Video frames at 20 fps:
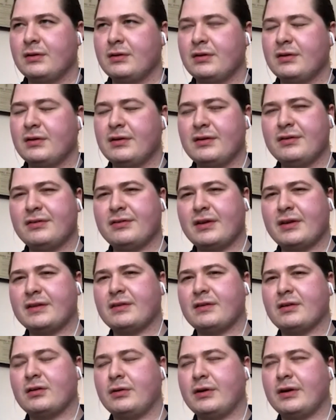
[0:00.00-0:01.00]
Is that
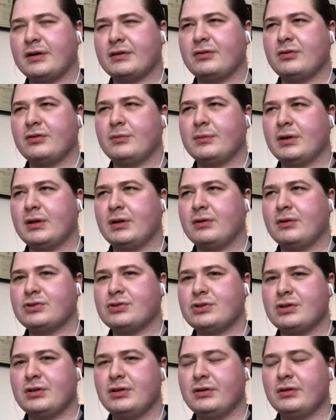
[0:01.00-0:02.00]
the correct
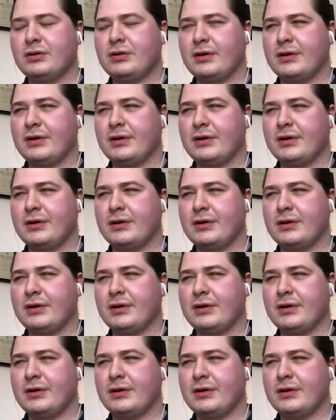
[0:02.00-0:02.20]
terminology?